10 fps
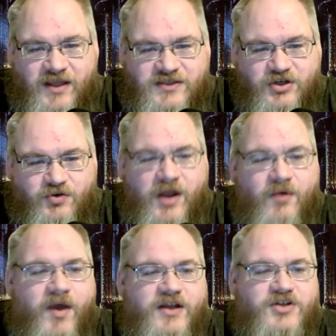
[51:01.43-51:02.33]
It's a great
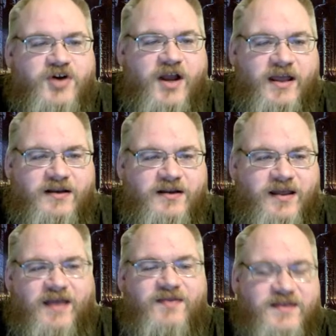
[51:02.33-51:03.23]
way to try and
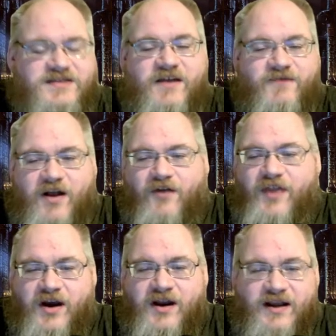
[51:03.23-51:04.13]
get this stuff out
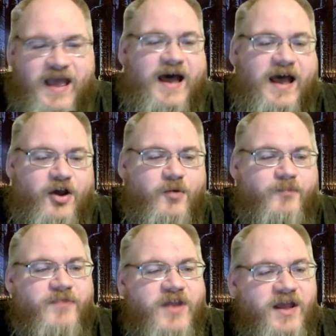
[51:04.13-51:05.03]
there. And yeah, I
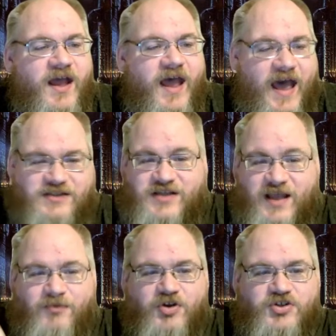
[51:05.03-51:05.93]
hope as
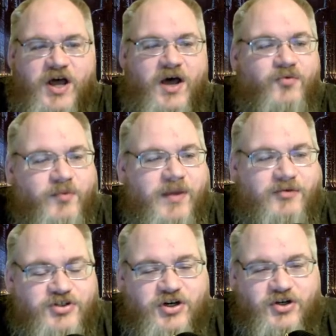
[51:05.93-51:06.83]
time goes on, we'll be
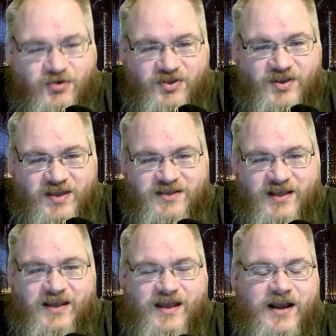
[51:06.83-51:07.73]
able to start doing things
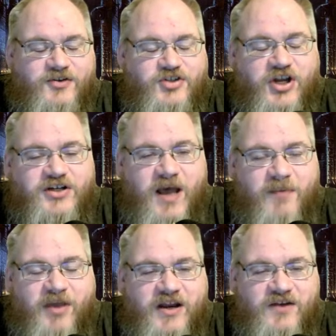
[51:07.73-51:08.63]
like announcing our
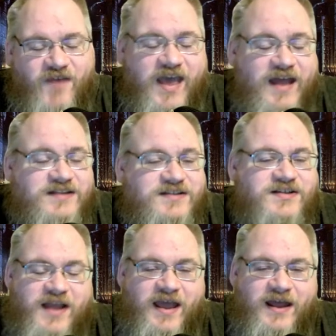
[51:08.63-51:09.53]
topic in
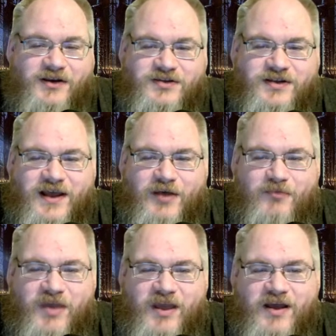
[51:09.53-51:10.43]
advance and uh,
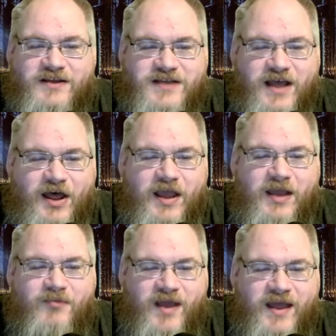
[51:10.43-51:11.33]
being on
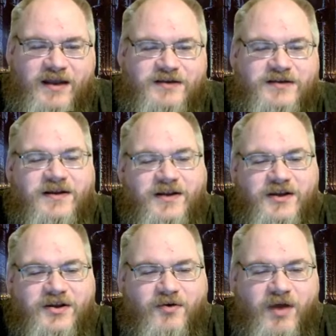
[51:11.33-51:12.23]
time and
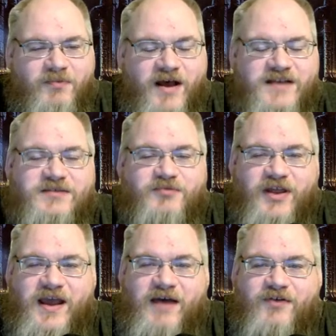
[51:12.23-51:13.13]
quite
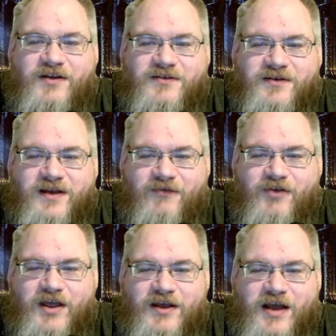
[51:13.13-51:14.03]
possibly having having
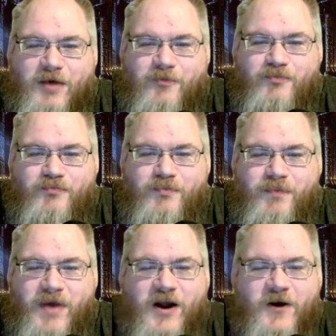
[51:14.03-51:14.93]
stop, a, a stop
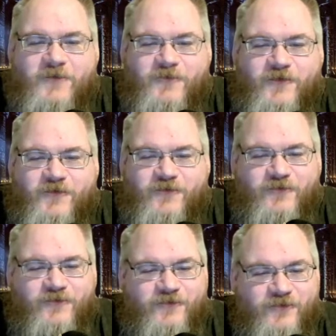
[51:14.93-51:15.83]
showing better... people how we make
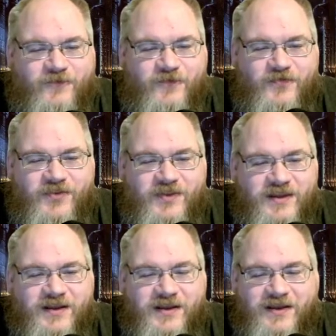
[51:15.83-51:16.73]
sausage. I'm just kidding.